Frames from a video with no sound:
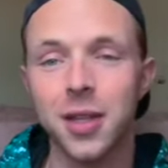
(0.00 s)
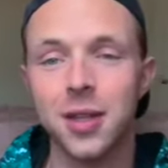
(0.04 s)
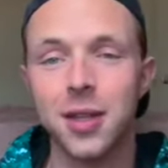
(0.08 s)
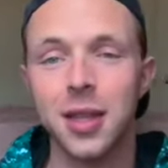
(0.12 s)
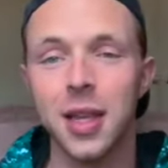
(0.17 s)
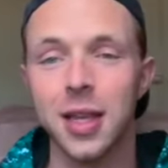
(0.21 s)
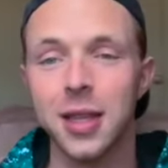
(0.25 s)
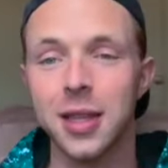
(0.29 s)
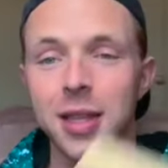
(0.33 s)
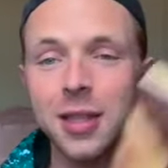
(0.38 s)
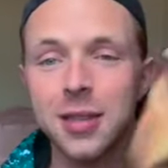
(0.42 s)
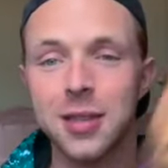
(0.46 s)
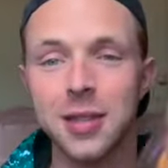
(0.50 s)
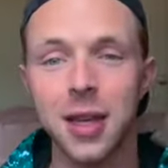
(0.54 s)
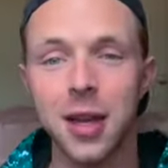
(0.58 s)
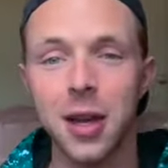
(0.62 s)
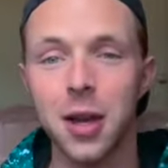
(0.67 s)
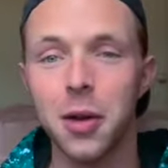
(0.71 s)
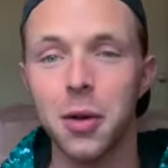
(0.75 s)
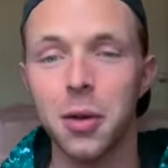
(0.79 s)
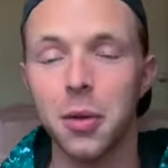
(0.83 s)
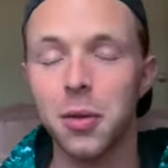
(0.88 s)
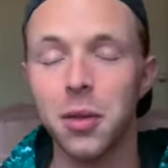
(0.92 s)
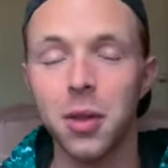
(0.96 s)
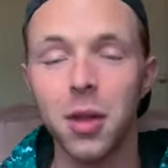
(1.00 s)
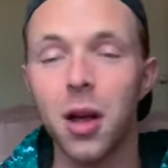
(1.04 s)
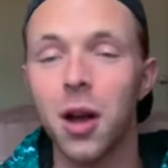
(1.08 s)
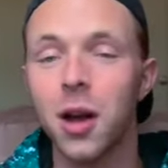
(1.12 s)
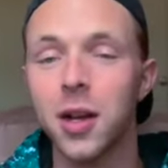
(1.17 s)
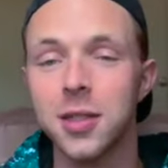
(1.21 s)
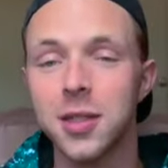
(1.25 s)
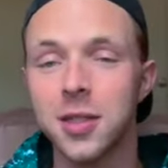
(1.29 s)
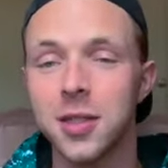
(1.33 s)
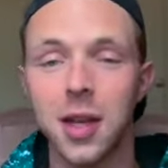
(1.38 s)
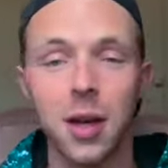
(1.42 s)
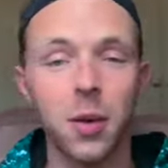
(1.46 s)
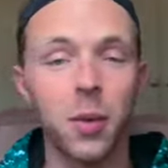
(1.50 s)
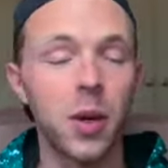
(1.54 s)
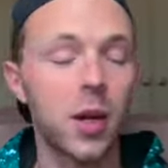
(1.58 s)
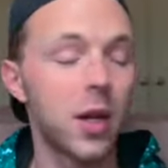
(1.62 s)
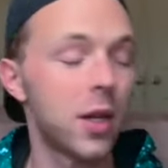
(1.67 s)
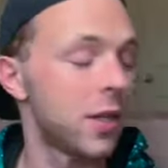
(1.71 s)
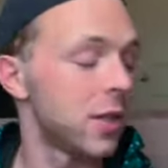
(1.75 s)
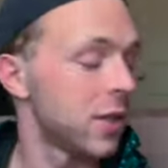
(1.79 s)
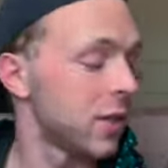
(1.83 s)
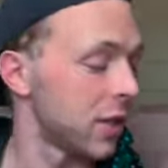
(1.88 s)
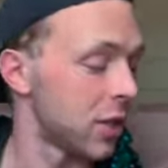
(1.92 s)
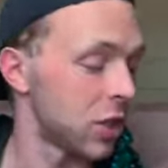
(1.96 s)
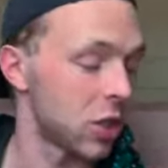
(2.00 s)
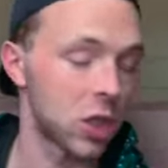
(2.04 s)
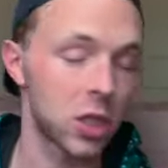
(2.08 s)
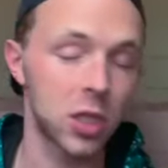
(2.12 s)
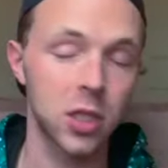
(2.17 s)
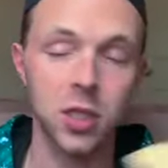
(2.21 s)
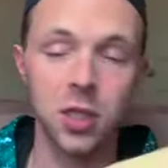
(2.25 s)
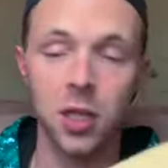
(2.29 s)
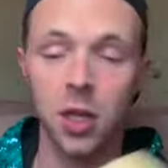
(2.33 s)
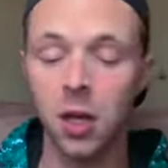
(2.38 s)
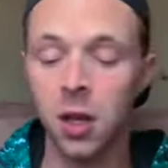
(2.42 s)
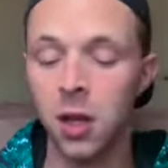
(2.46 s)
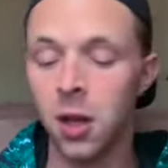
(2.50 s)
Like, that's how lost I was. It's just,